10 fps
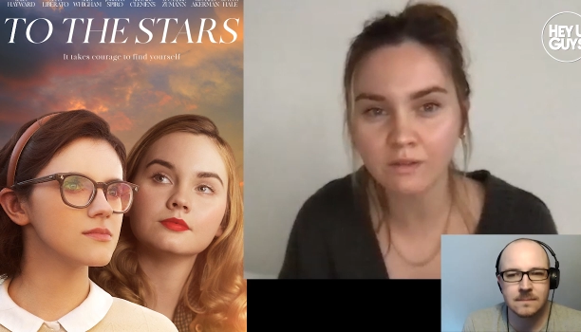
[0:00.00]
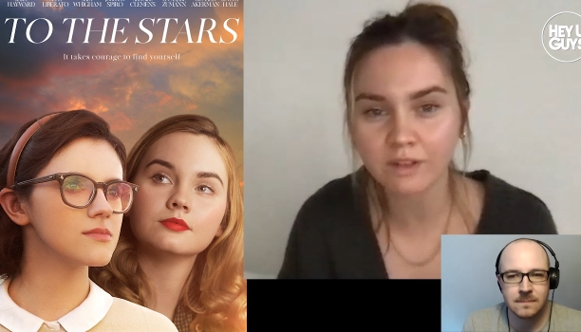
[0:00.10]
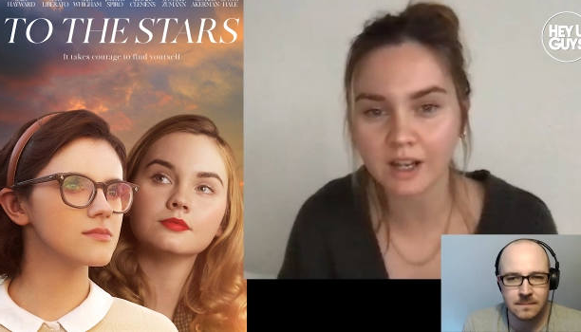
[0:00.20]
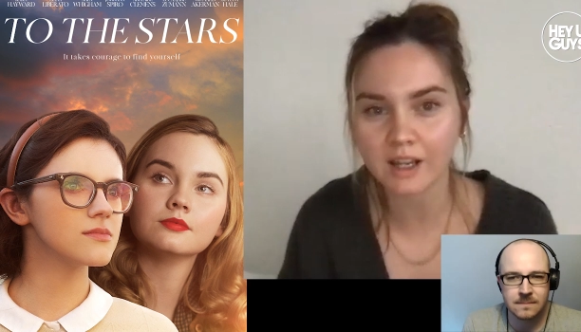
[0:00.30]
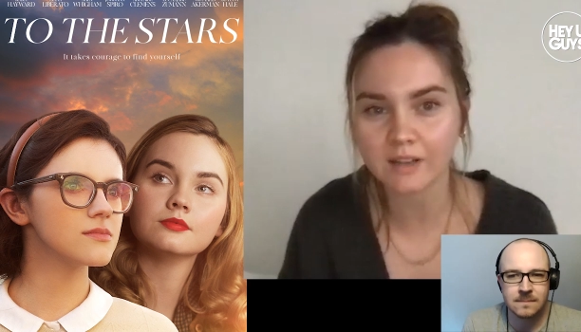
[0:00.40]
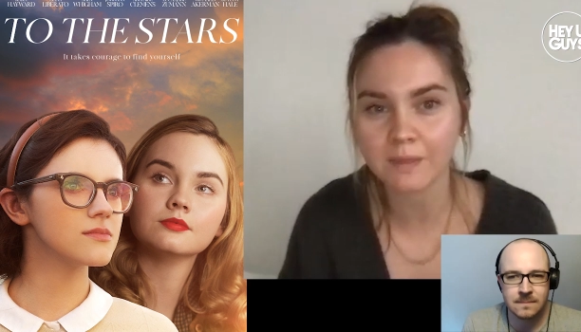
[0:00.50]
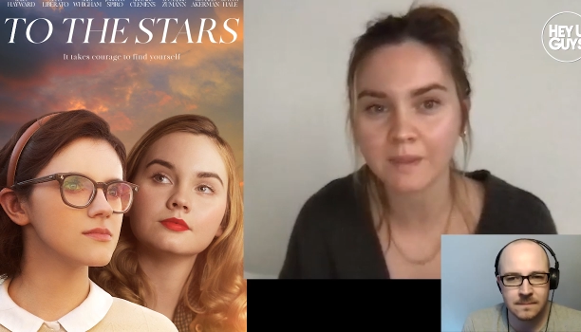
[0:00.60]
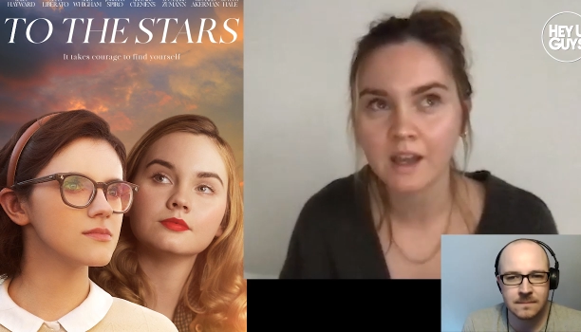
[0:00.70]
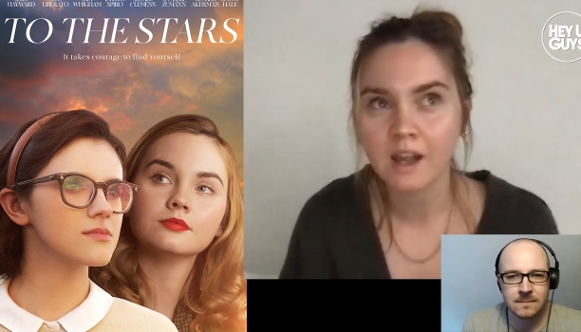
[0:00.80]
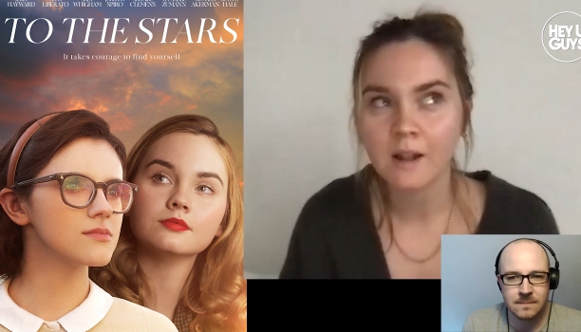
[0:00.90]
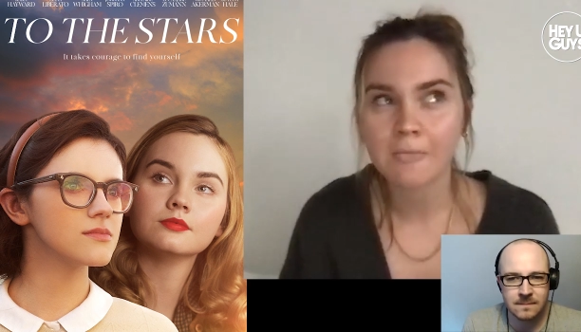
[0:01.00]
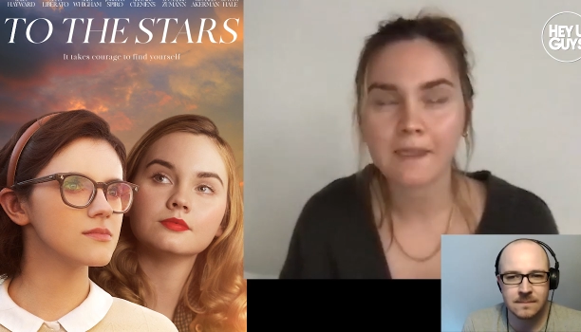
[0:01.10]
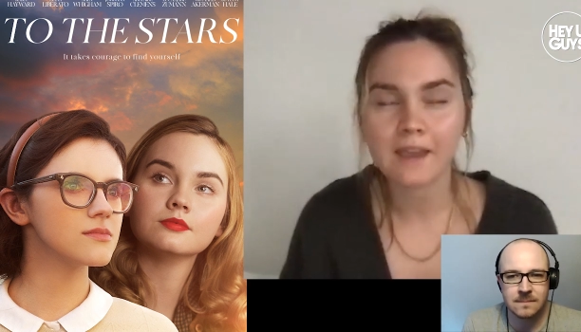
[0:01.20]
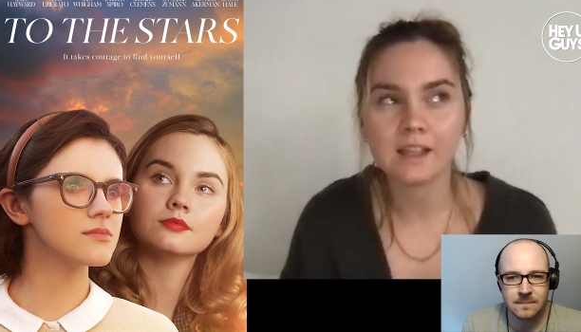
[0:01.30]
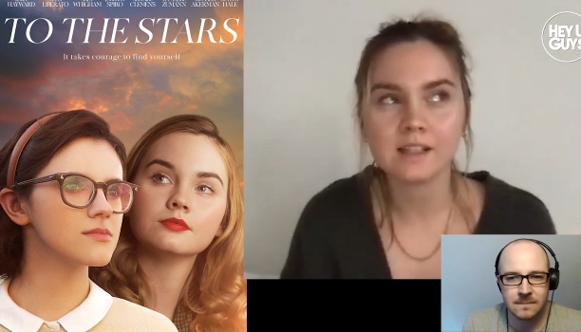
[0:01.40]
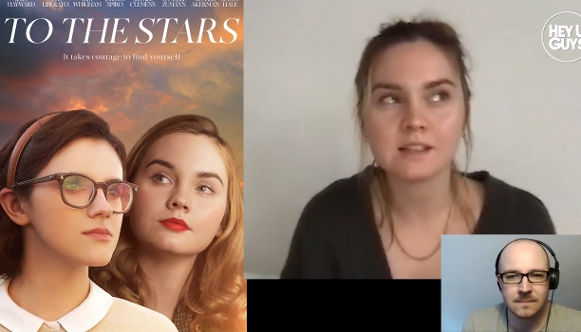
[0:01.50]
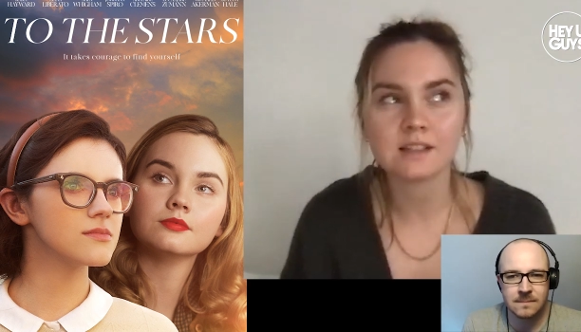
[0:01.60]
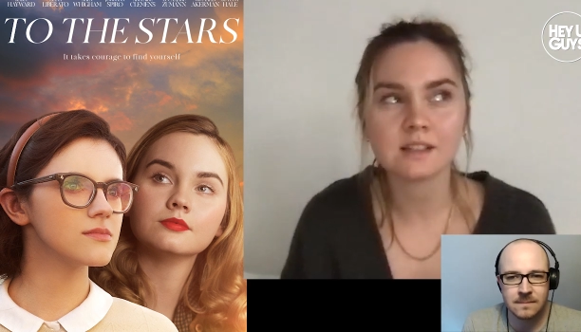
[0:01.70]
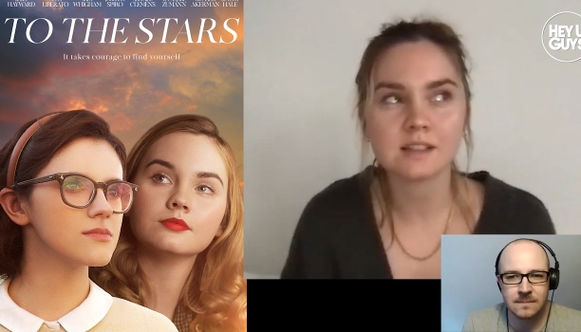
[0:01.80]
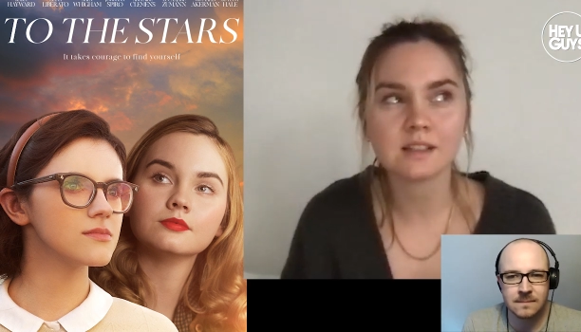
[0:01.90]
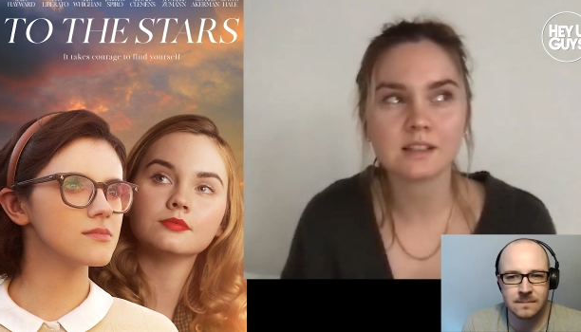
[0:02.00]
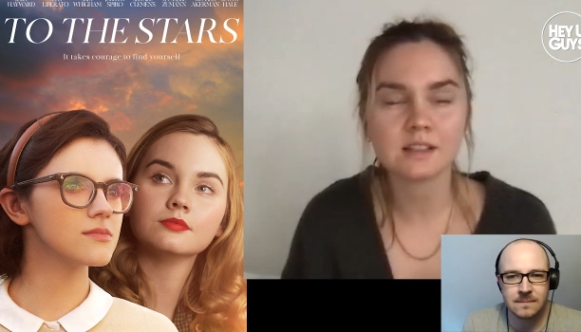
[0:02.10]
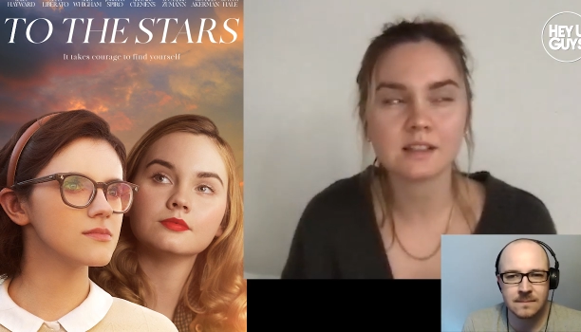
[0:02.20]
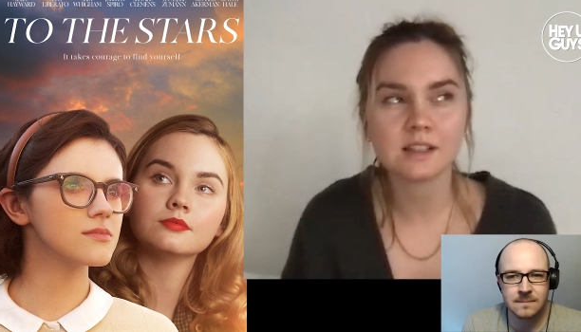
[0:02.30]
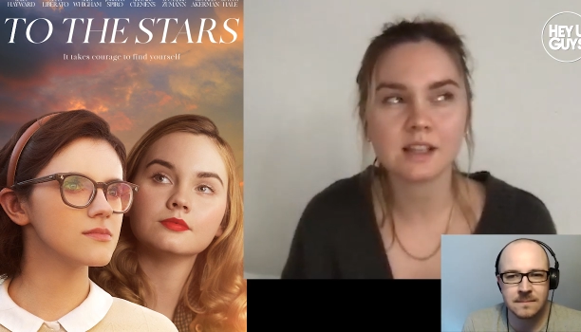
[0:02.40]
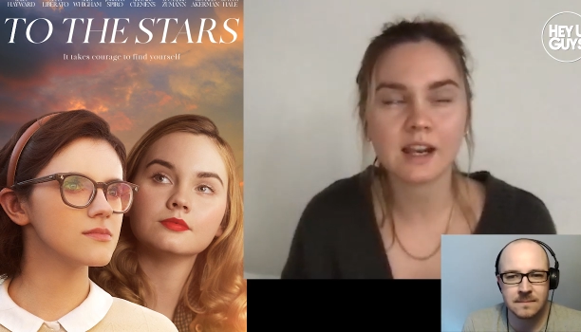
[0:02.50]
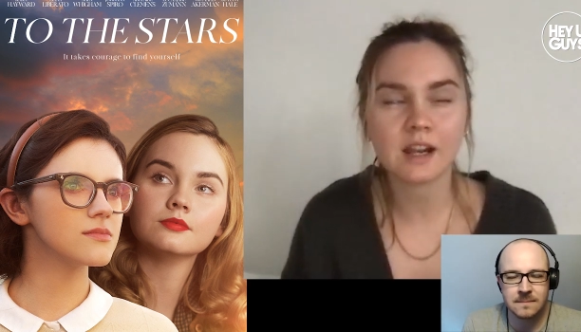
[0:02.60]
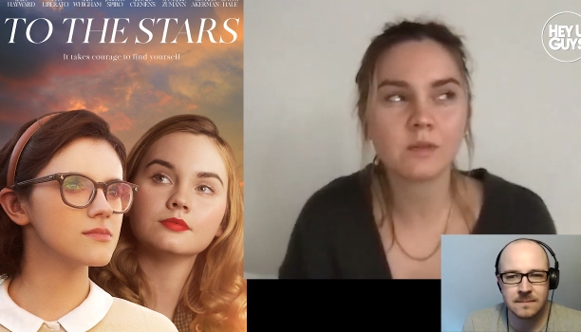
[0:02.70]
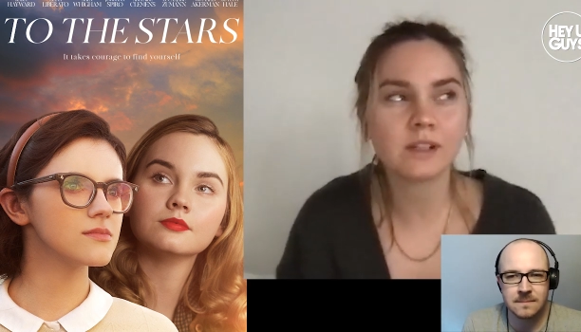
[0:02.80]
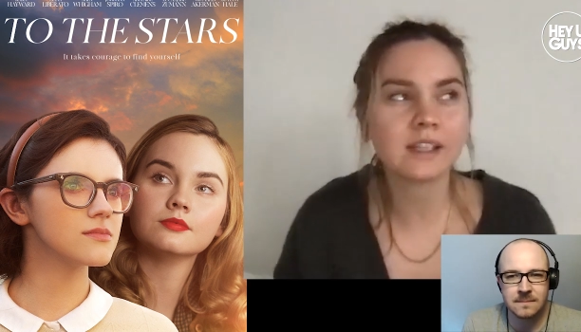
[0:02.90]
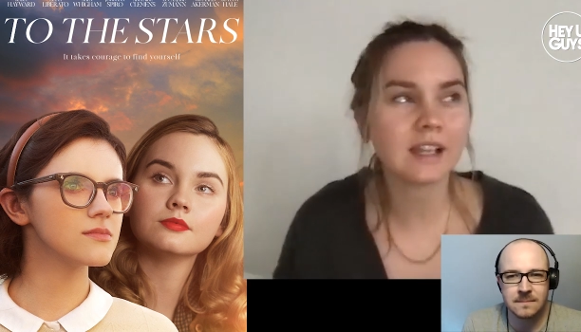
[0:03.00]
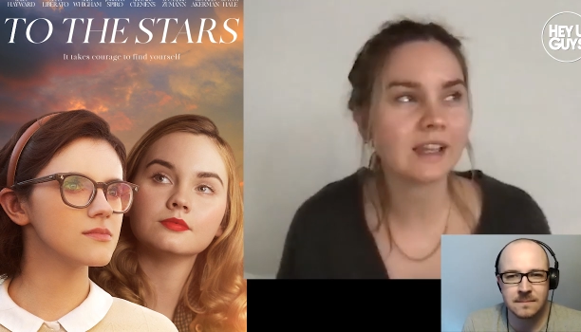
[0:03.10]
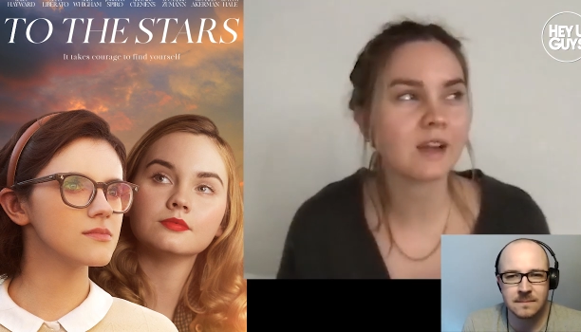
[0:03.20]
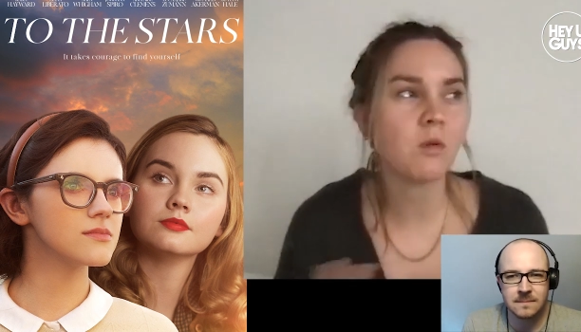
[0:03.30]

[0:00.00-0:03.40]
Speaker 1: and I and and I really and like